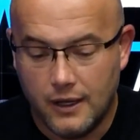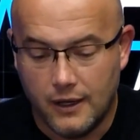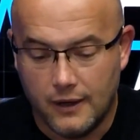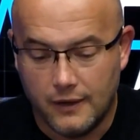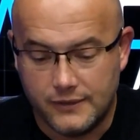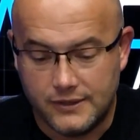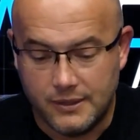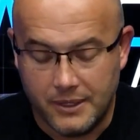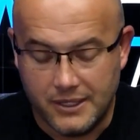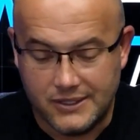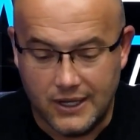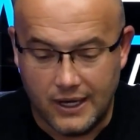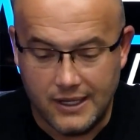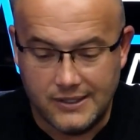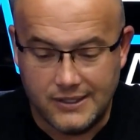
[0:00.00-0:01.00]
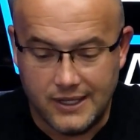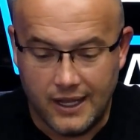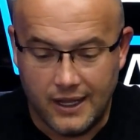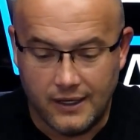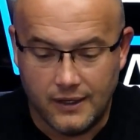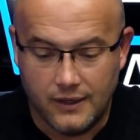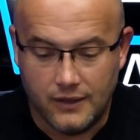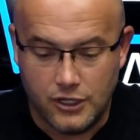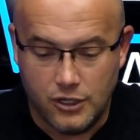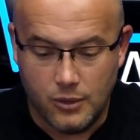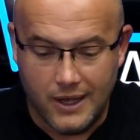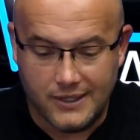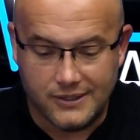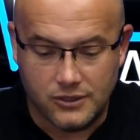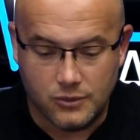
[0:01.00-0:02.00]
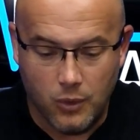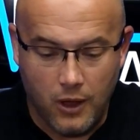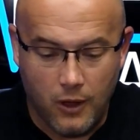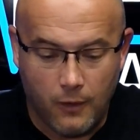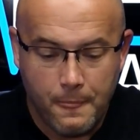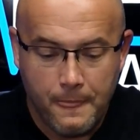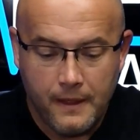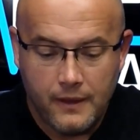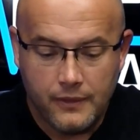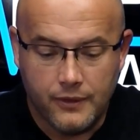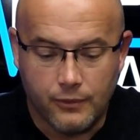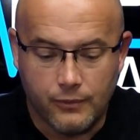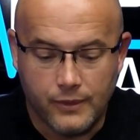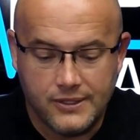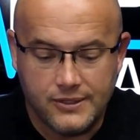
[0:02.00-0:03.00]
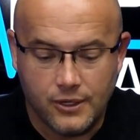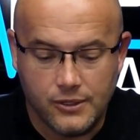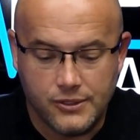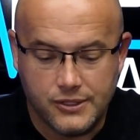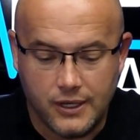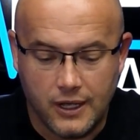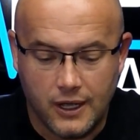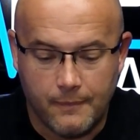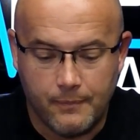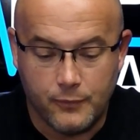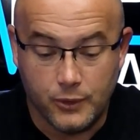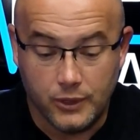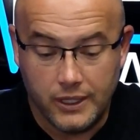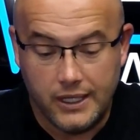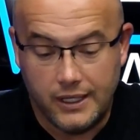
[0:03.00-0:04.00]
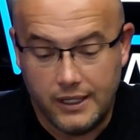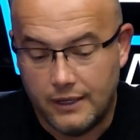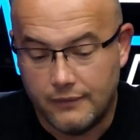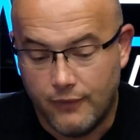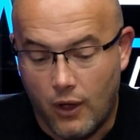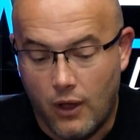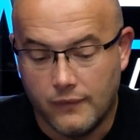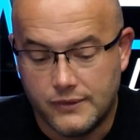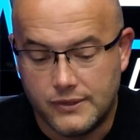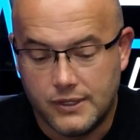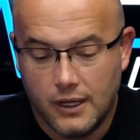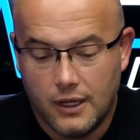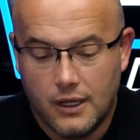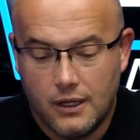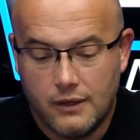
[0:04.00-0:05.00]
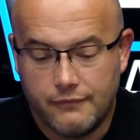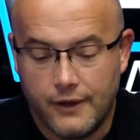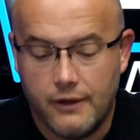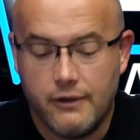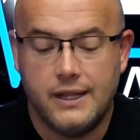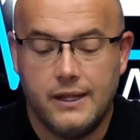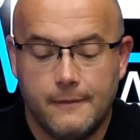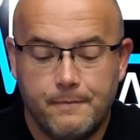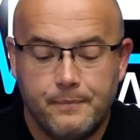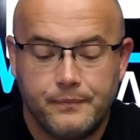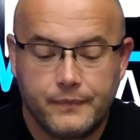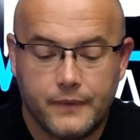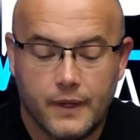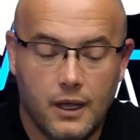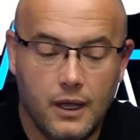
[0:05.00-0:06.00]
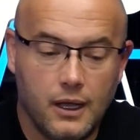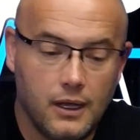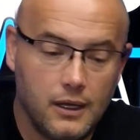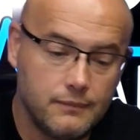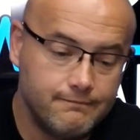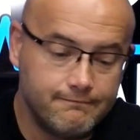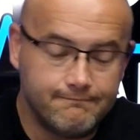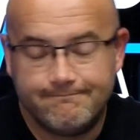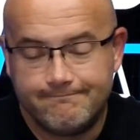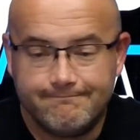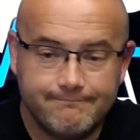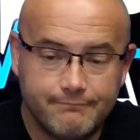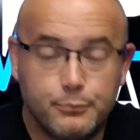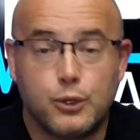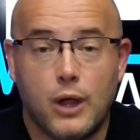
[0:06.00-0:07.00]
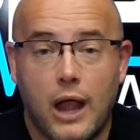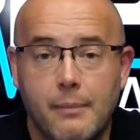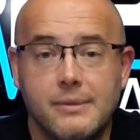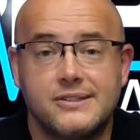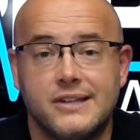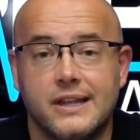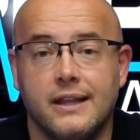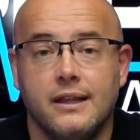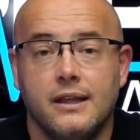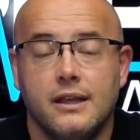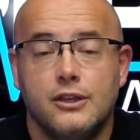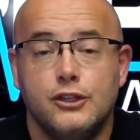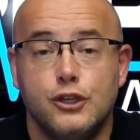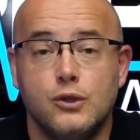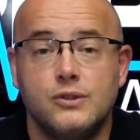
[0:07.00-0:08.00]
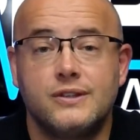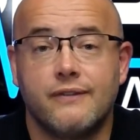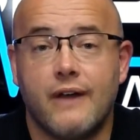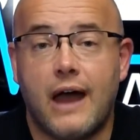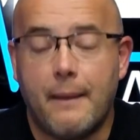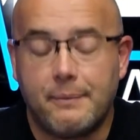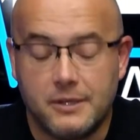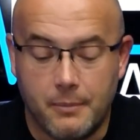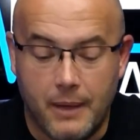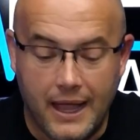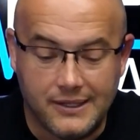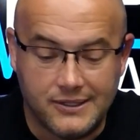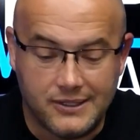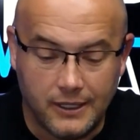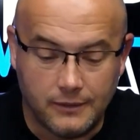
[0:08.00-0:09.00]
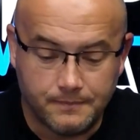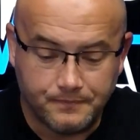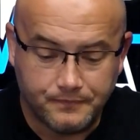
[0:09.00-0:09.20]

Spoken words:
some of the studies in the US as well. The research really involves very promising use of optimizing